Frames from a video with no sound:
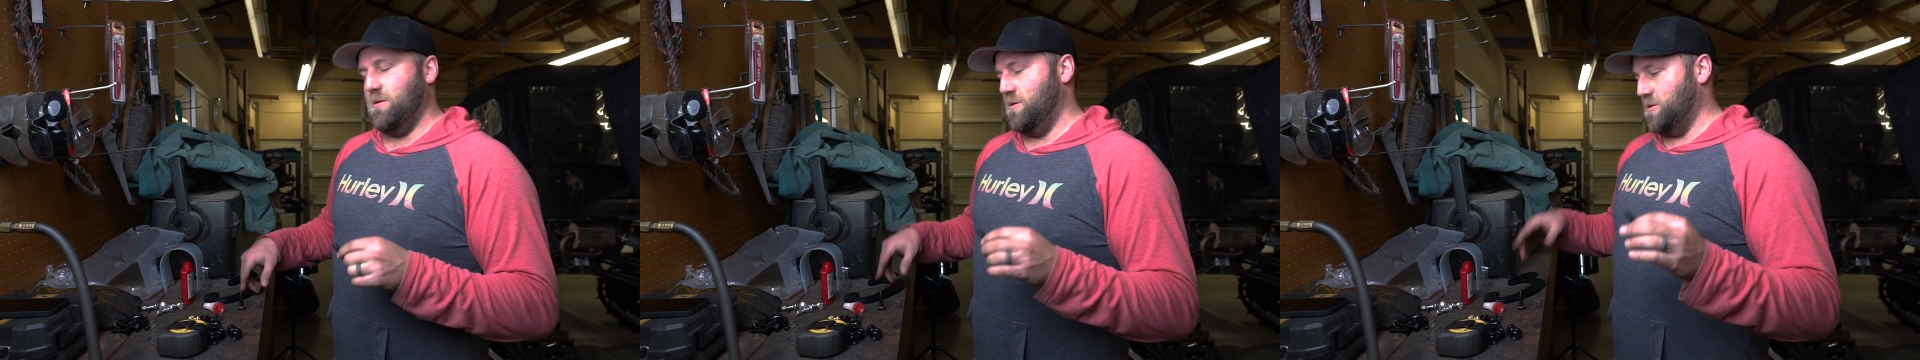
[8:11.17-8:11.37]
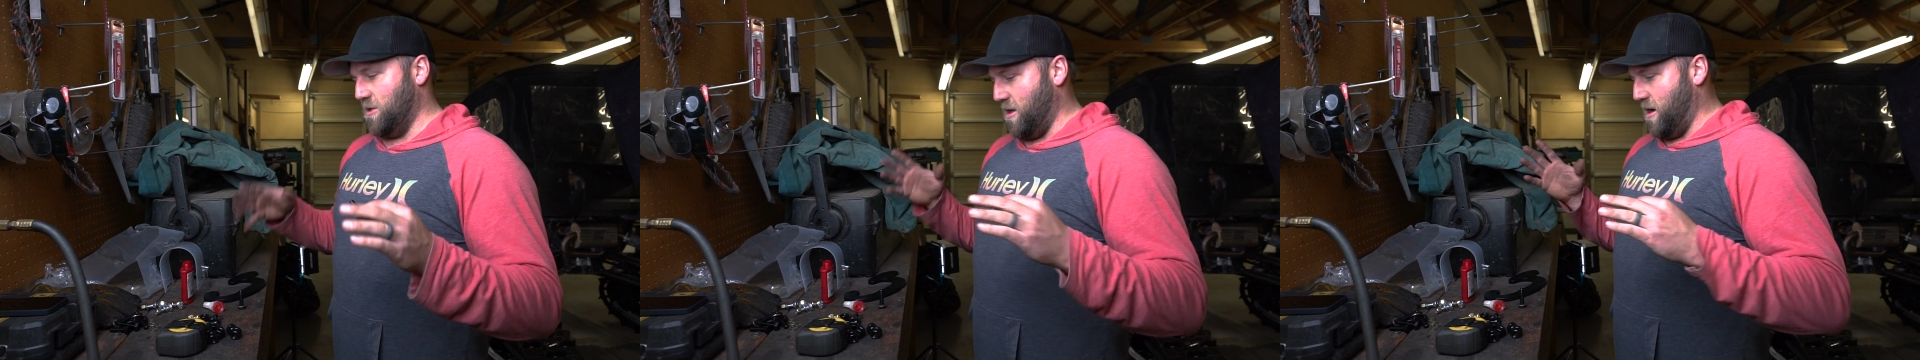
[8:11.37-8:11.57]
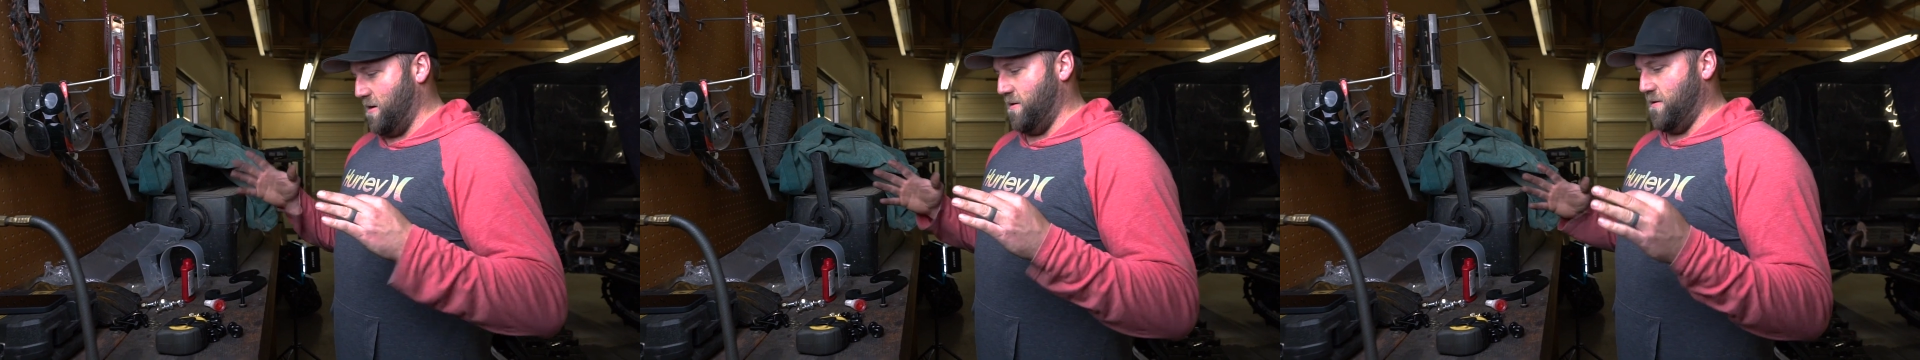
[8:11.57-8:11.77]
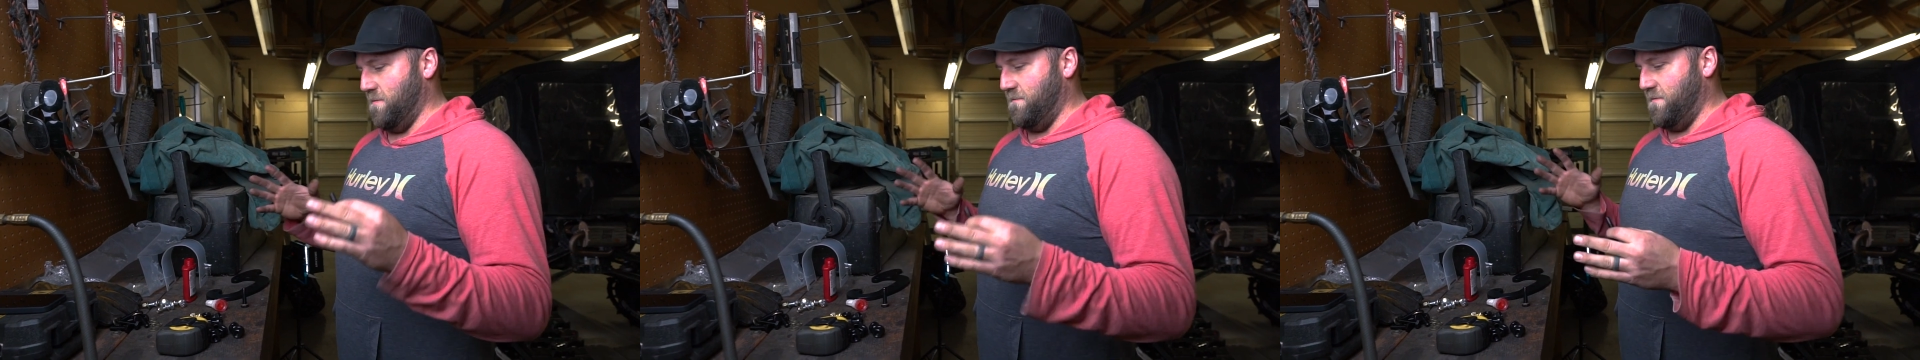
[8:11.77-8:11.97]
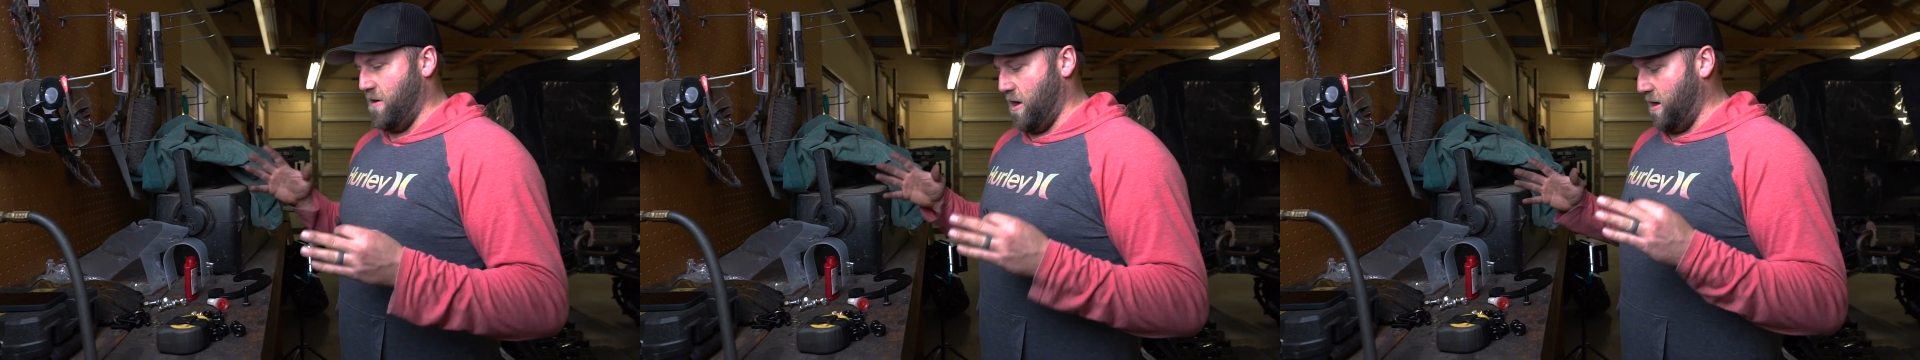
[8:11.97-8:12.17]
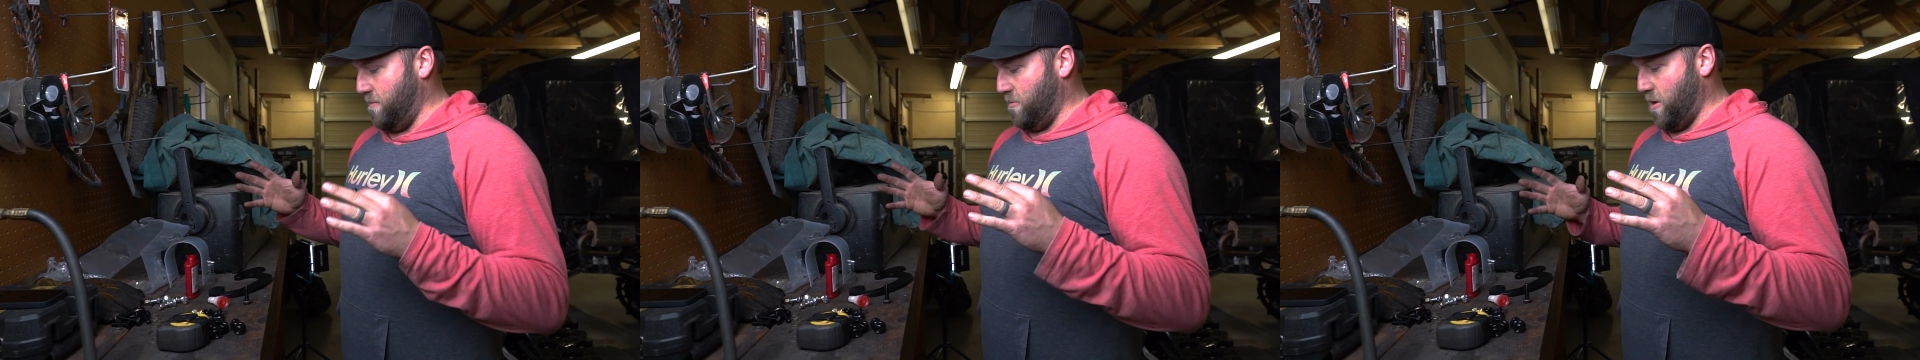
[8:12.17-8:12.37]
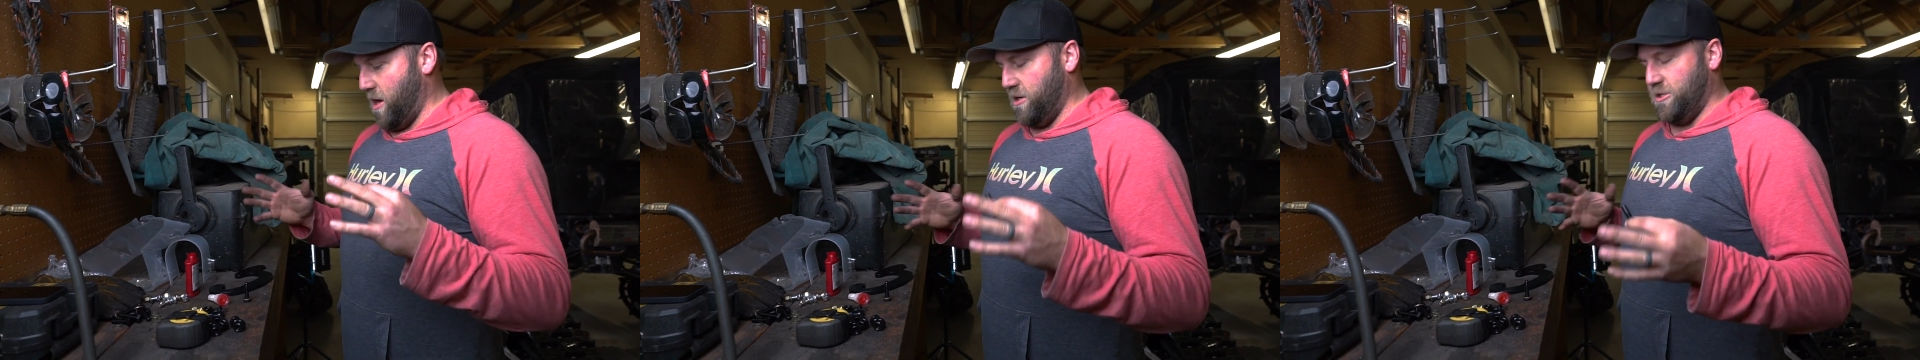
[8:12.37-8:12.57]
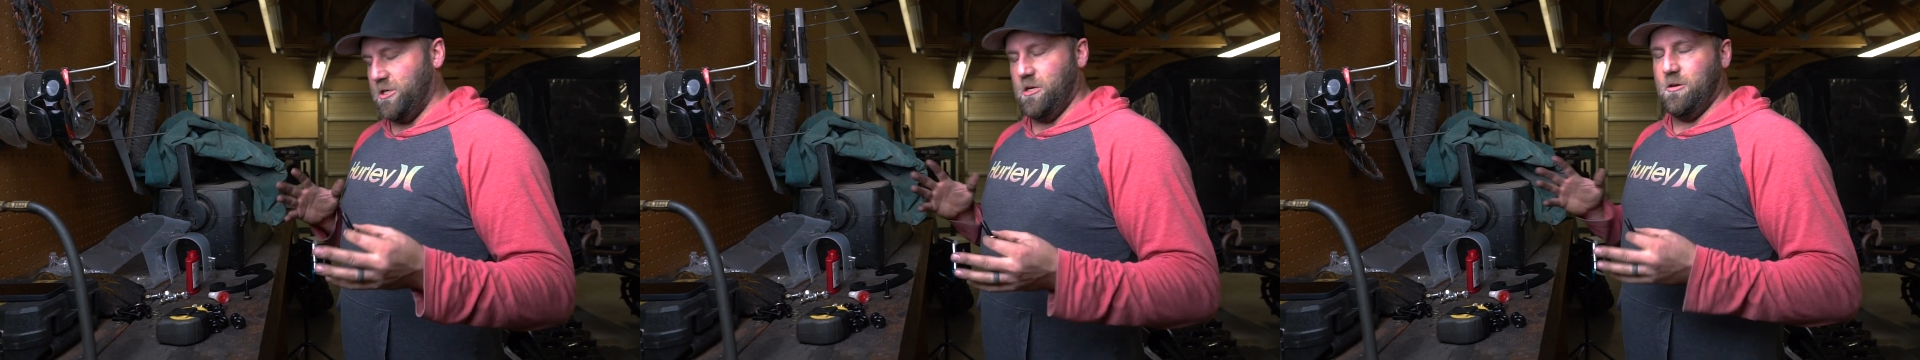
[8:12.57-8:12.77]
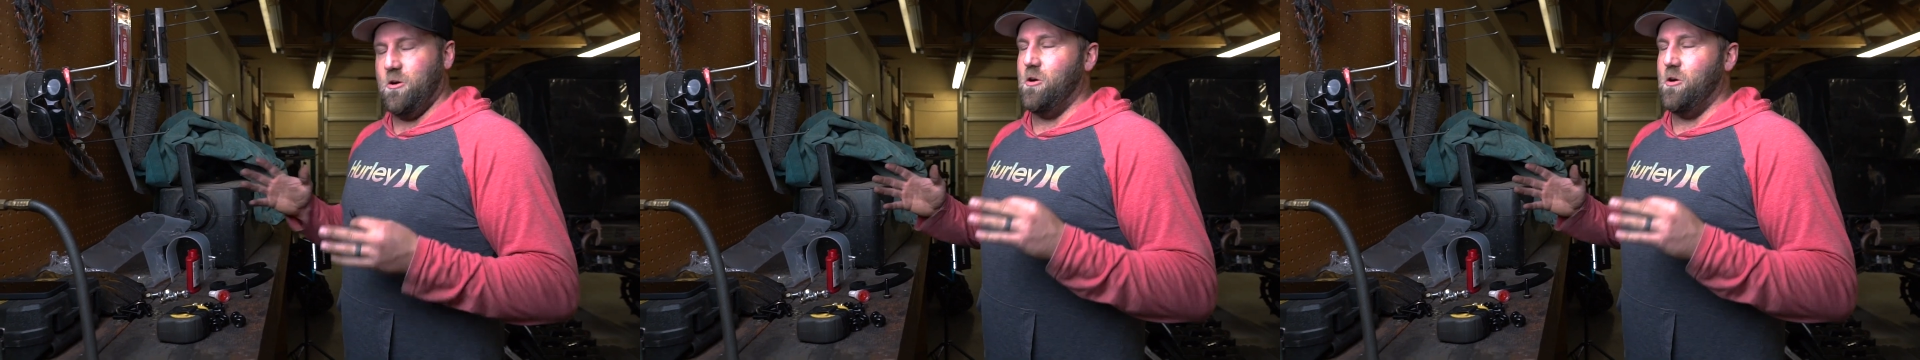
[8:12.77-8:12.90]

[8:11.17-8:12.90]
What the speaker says: There's a lot of vibration,